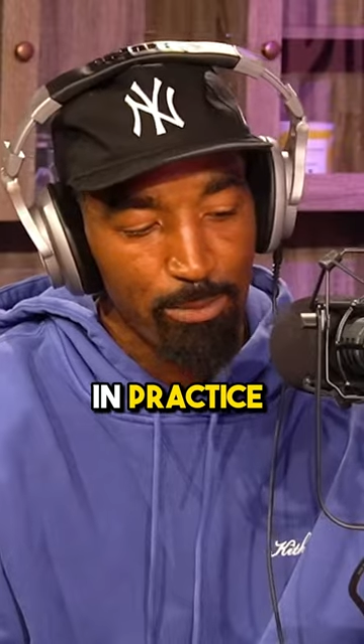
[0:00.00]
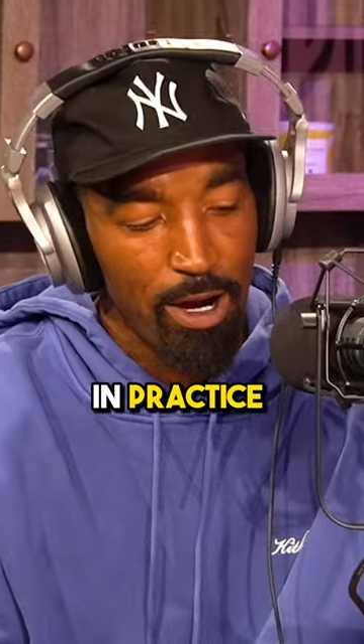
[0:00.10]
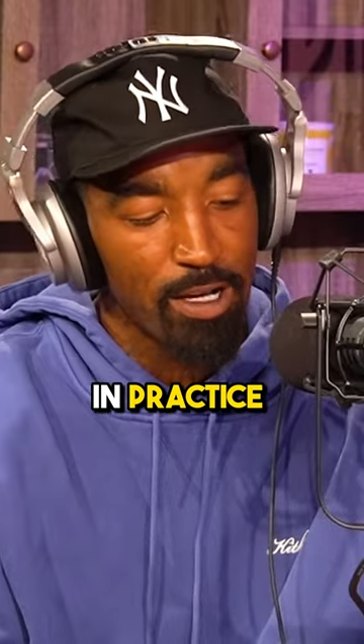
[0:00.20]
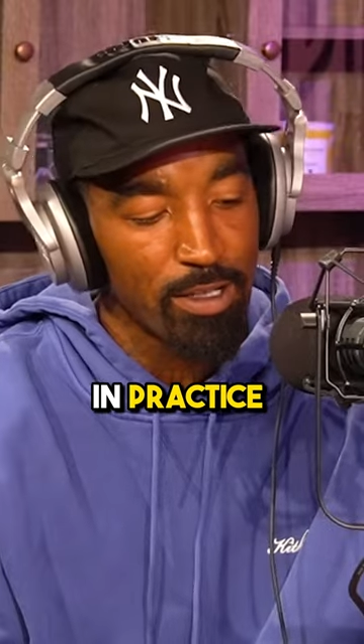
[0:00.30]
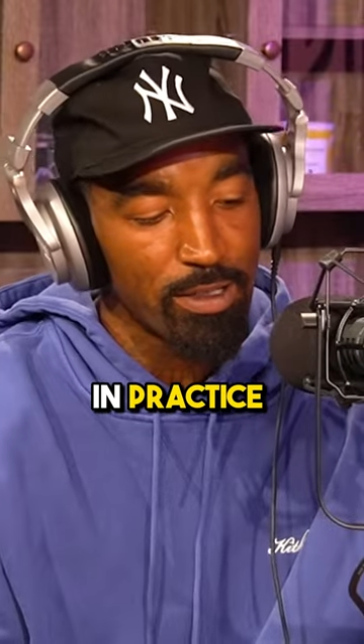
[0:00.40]

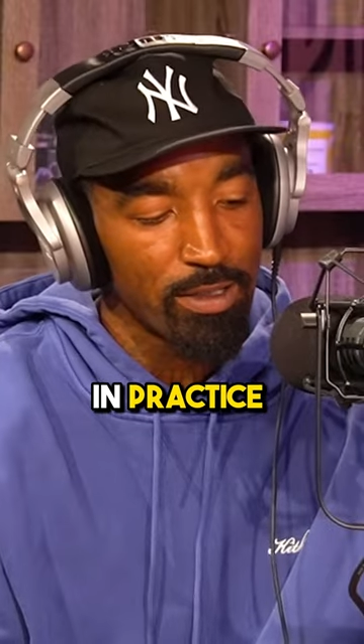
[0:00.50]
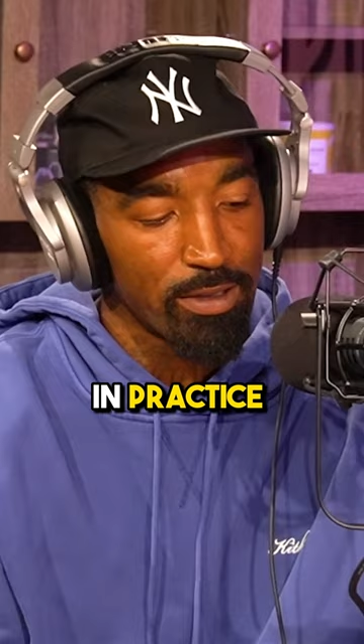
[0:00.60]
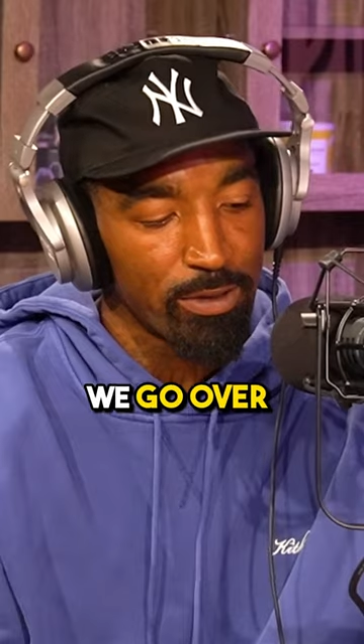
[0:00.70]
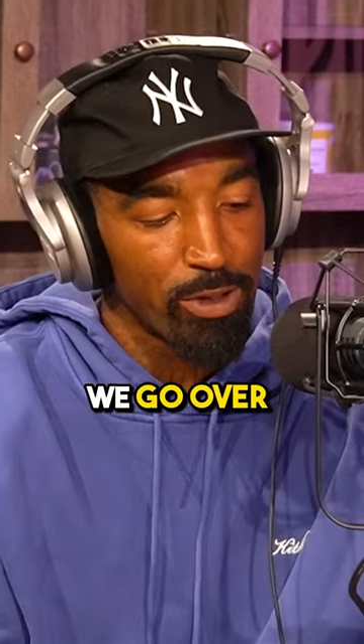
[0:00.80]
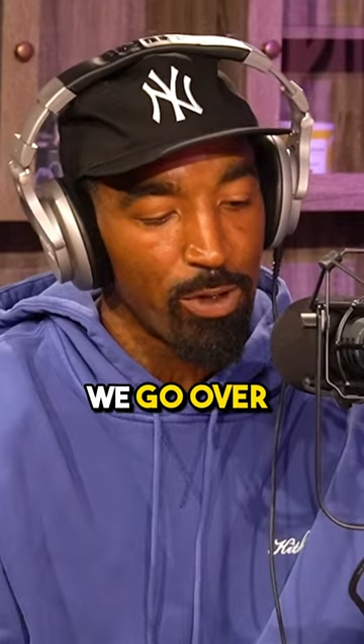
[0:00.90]
practice,
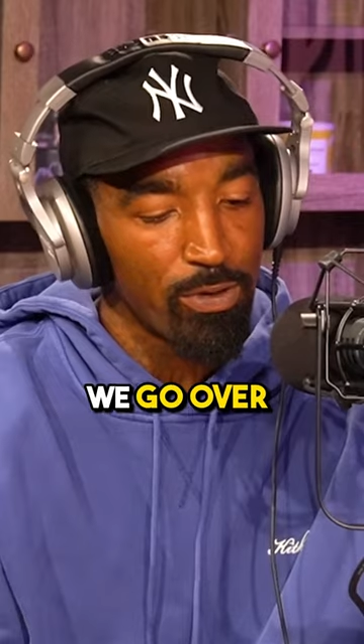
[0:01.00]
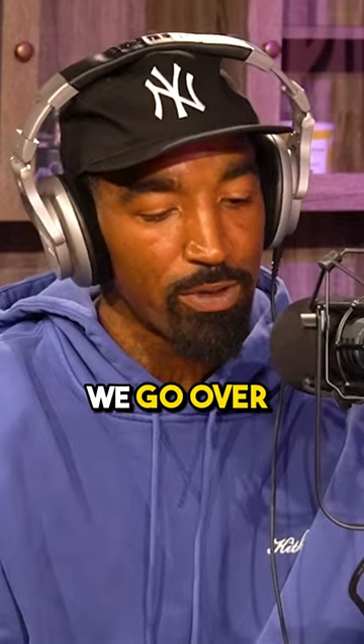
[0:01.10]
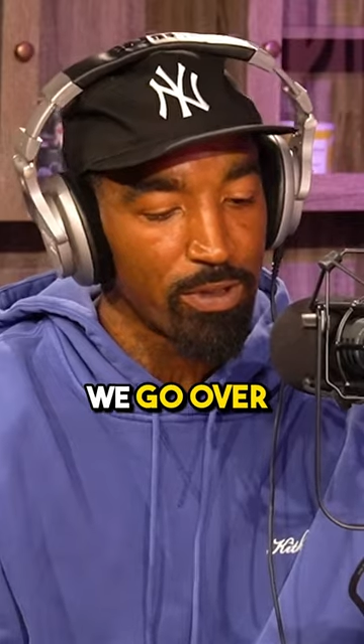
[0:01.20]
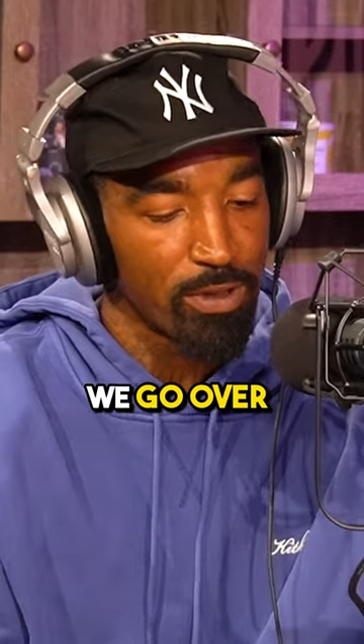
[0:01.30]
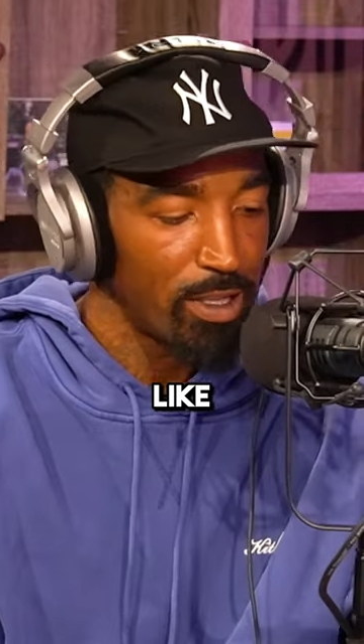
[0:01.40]
we go
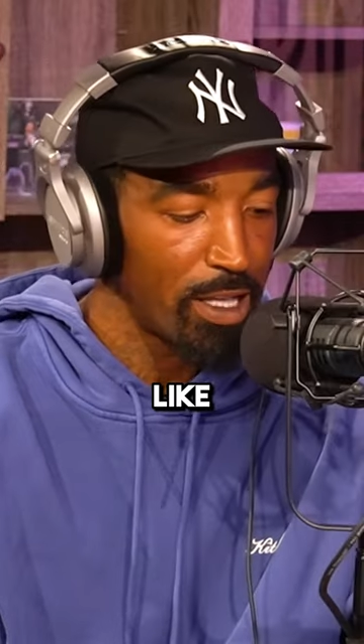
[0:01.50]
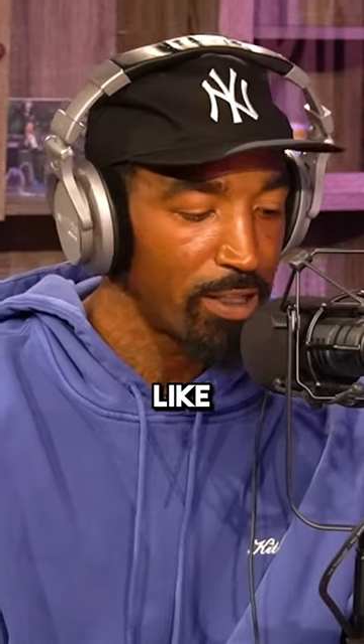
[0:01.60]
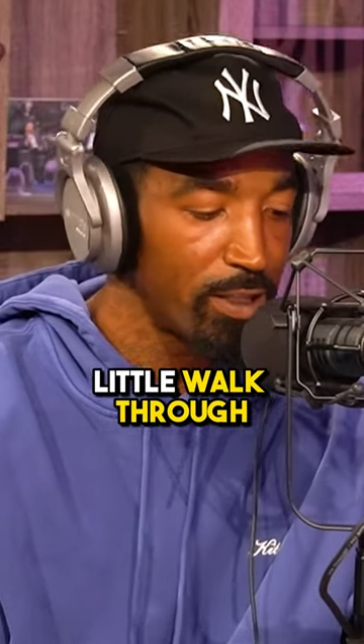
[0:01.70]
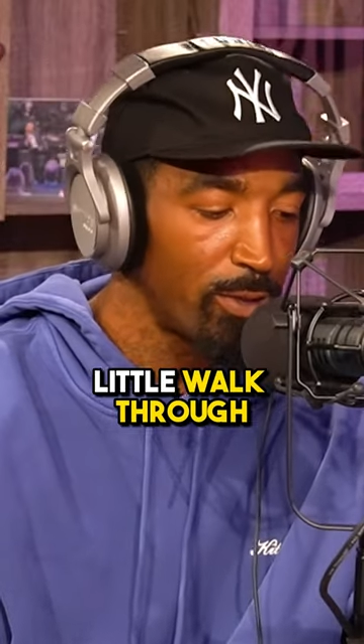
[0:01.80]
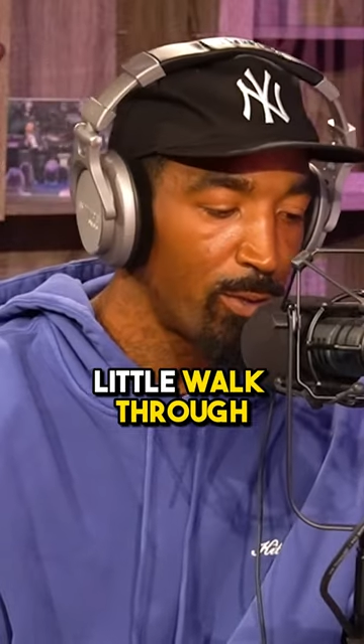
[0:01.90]
over like
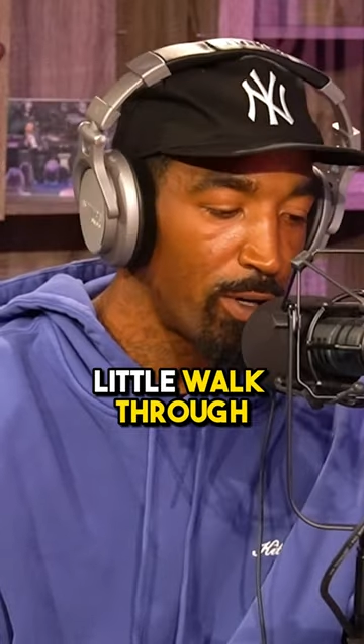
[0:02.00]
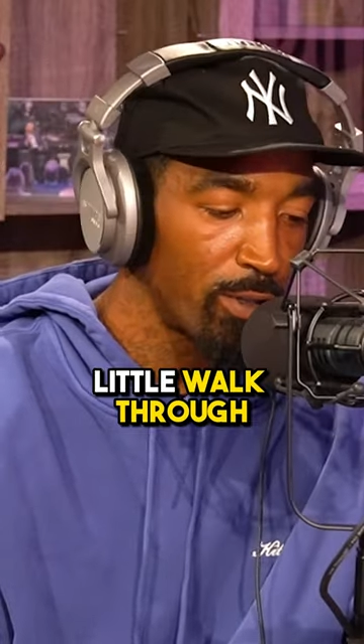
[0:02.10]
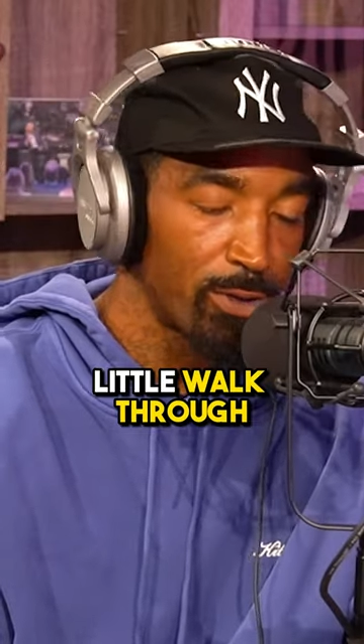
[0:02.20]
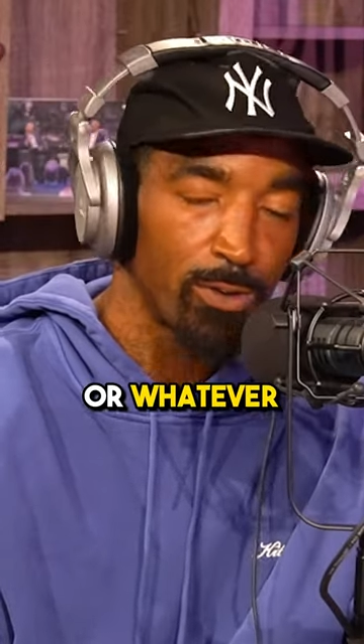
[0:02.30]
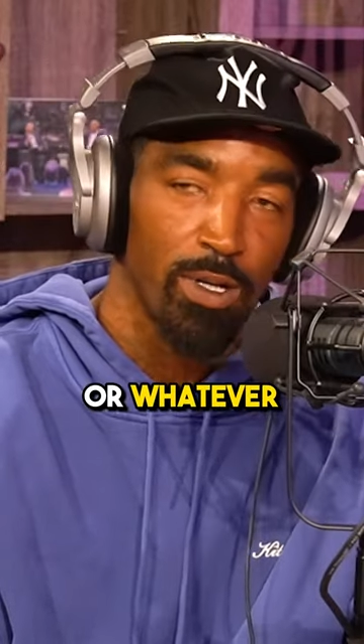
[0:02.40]
little
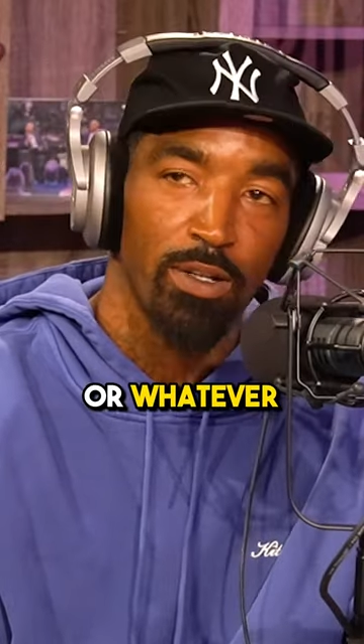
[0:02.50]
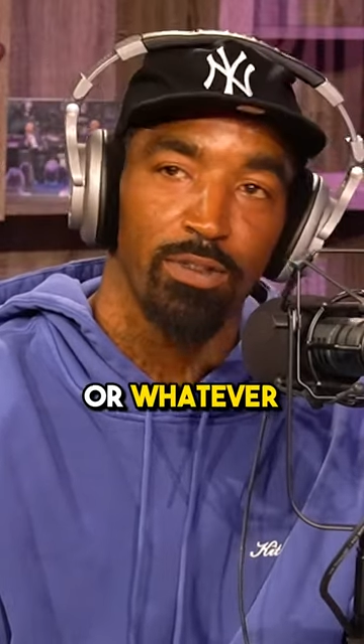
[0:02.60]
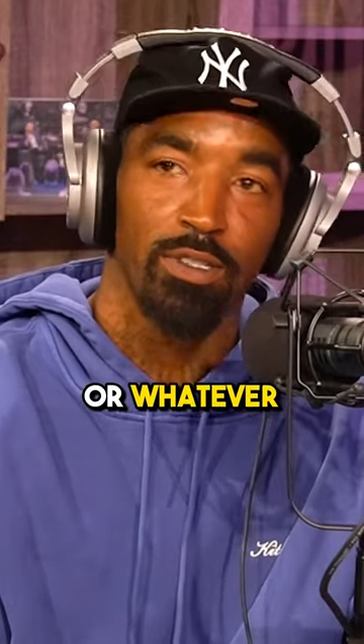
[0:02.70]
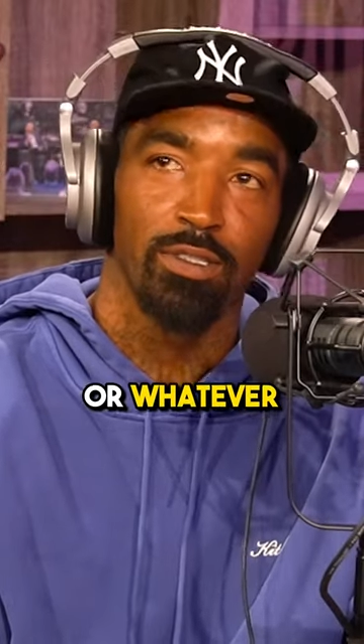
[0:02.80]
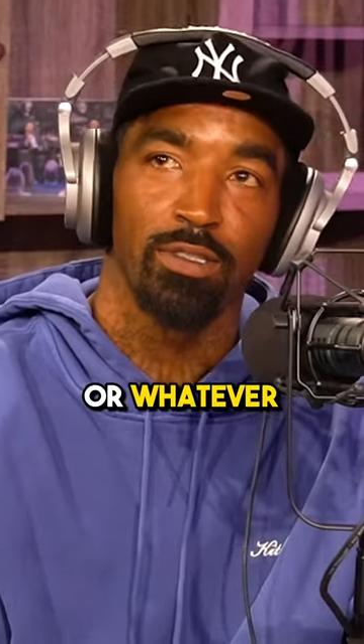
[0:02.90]
walkthrough,
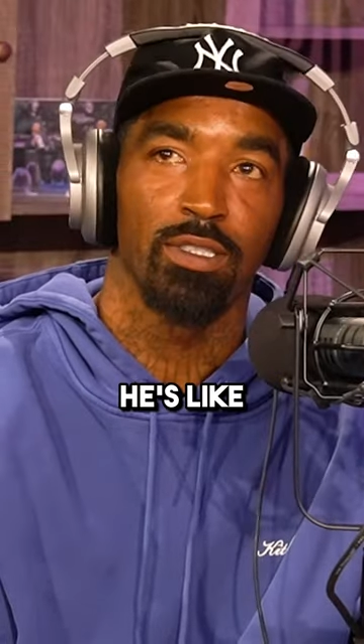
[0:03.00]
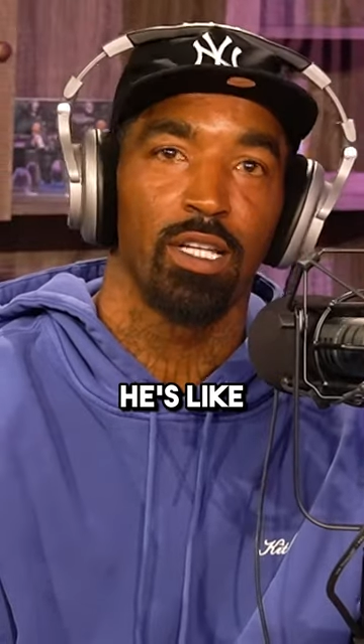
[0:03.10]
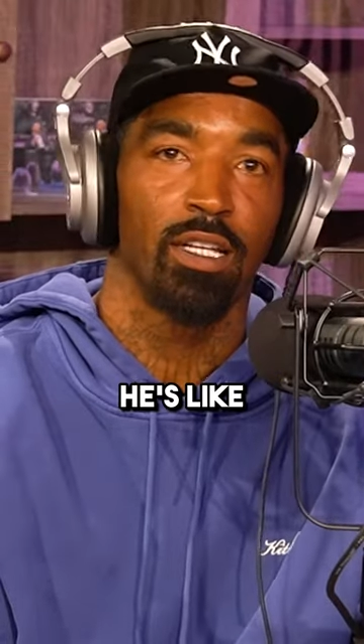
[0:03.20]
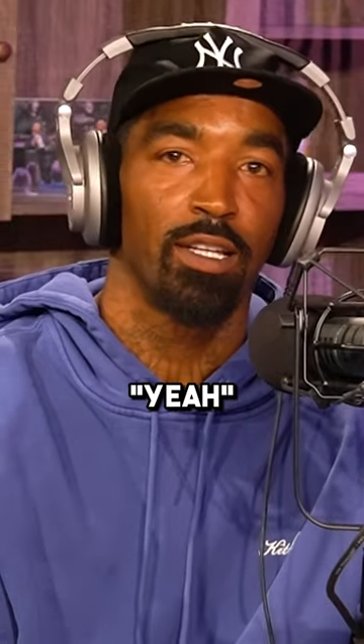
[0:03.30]
whatever. He's like,